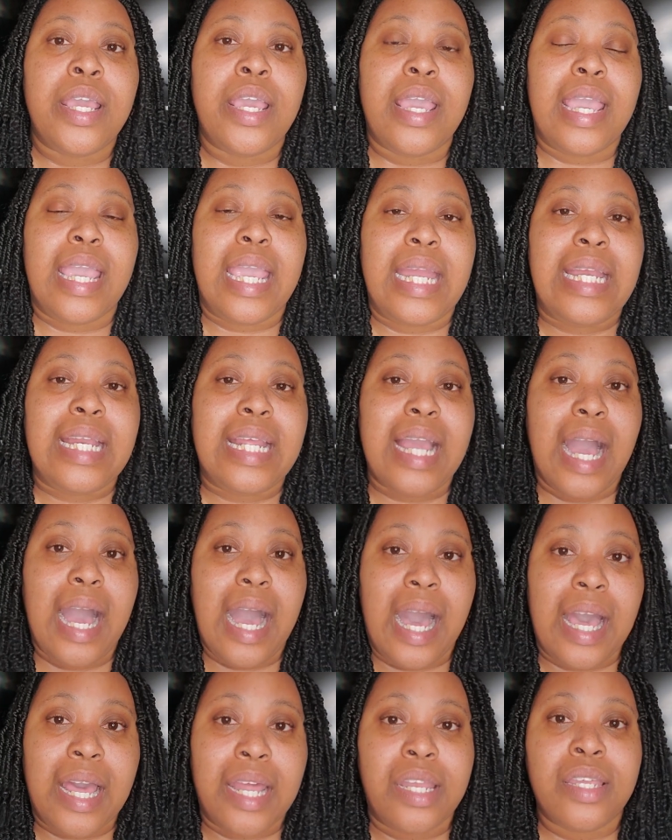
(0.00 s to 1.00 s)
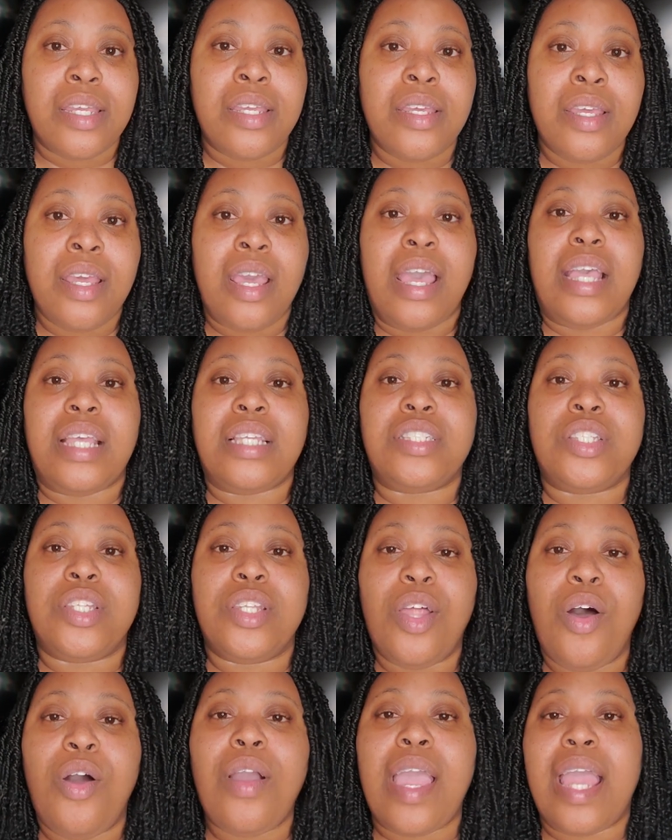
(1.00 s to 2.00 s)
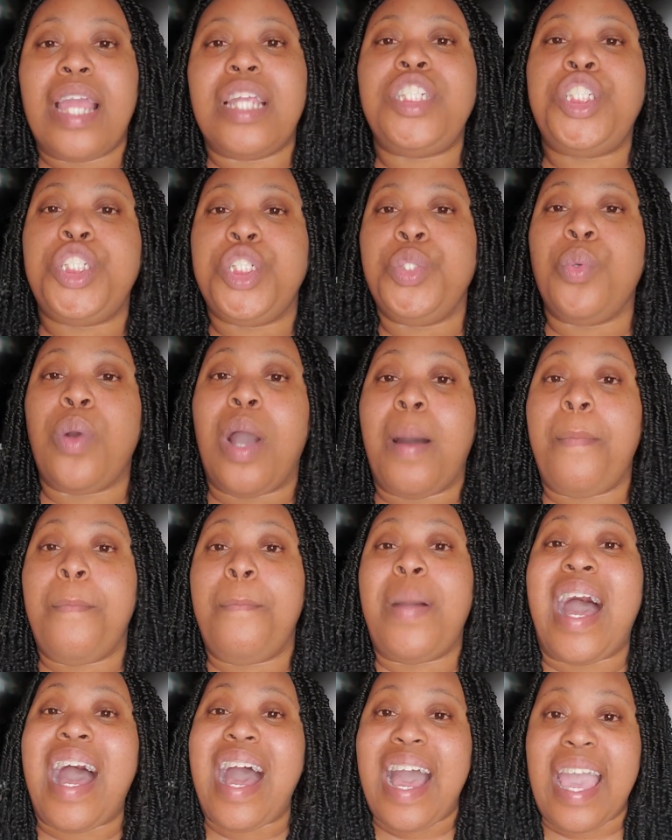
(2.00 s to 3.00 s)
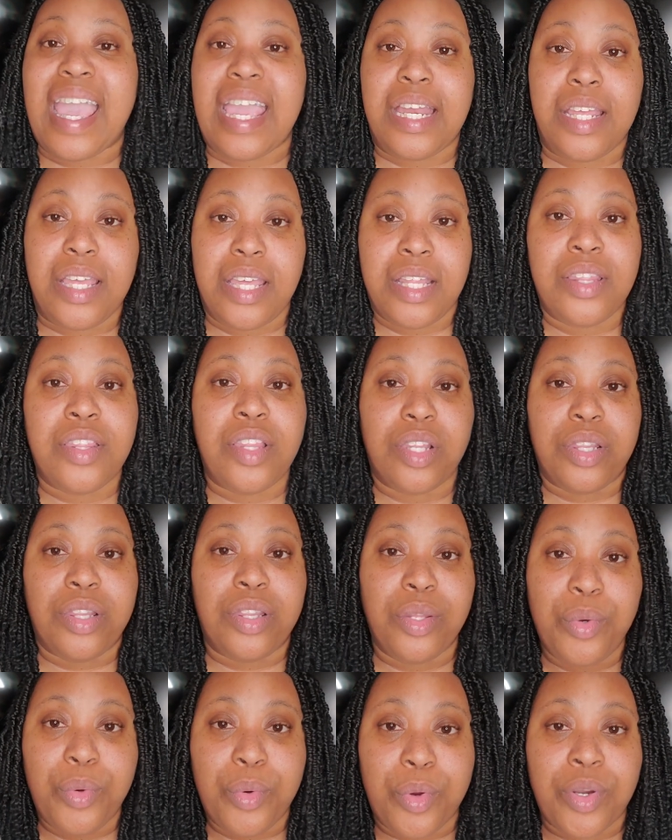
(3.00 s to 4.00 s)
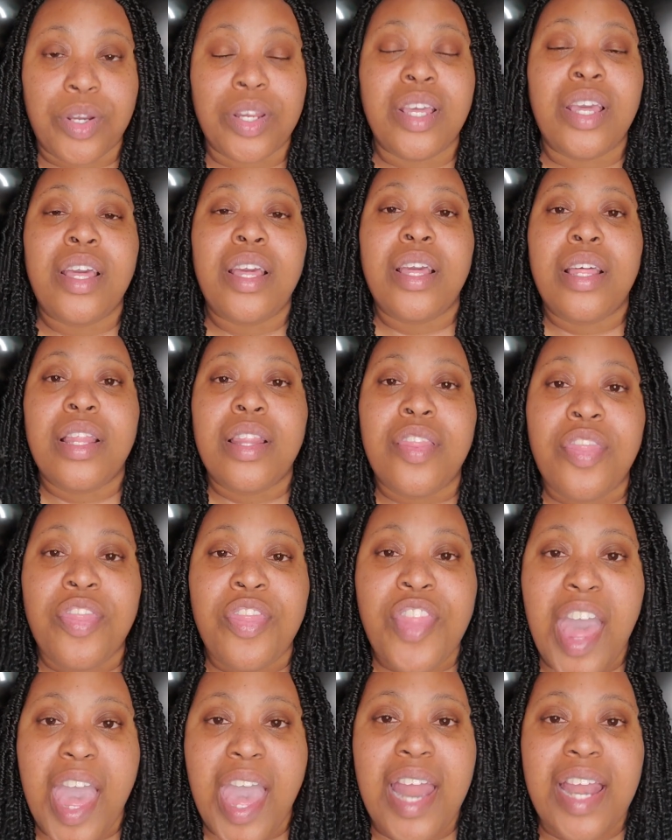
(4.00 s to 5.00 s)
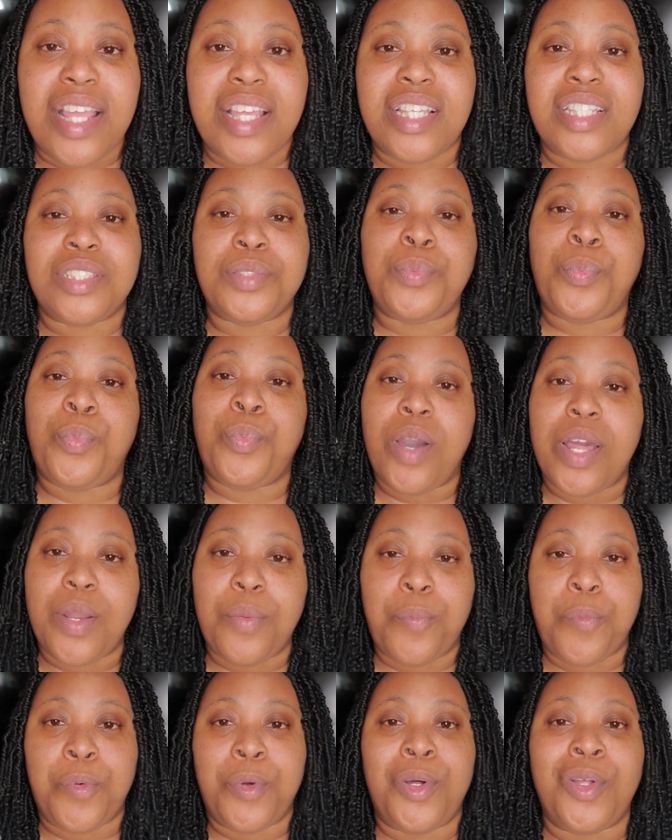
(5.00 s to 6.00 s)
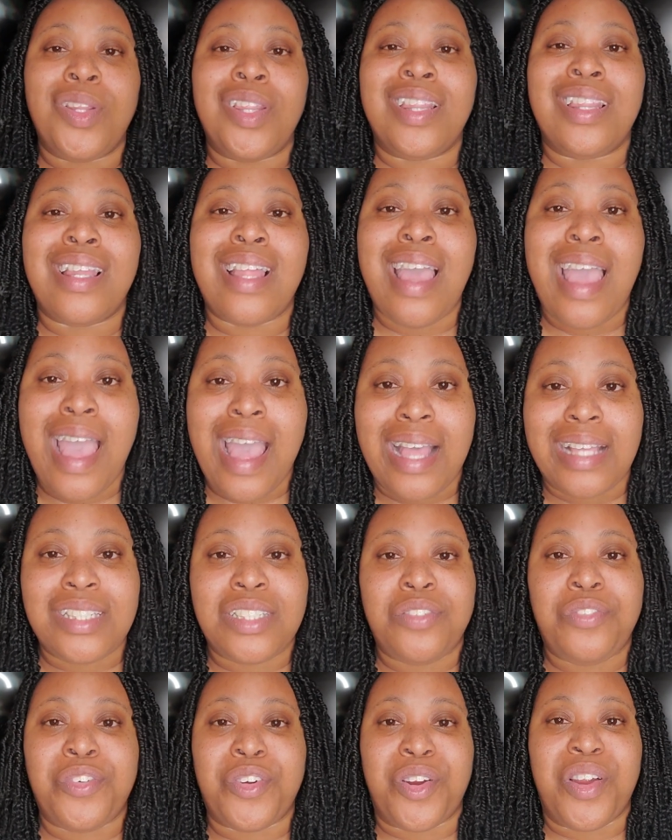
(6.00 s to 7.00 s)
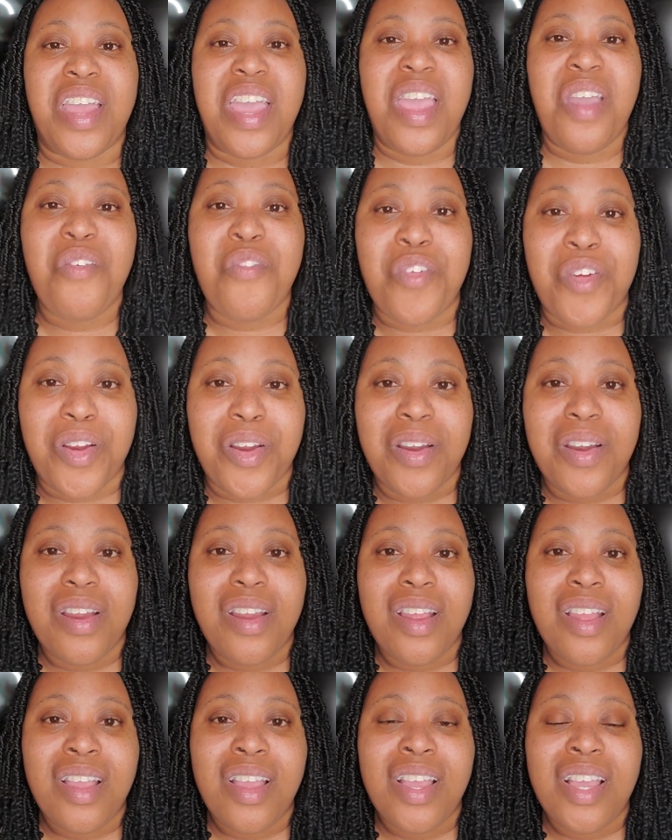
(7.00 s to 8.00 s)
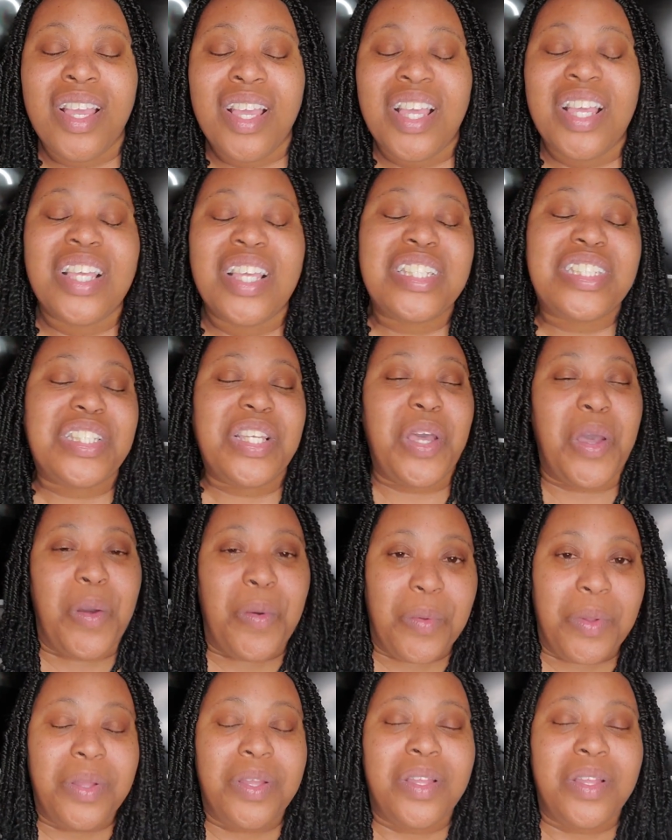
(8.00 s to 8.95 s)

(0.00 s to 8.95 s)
in God, as long as you abide in the Lord, that is what will last forever. So,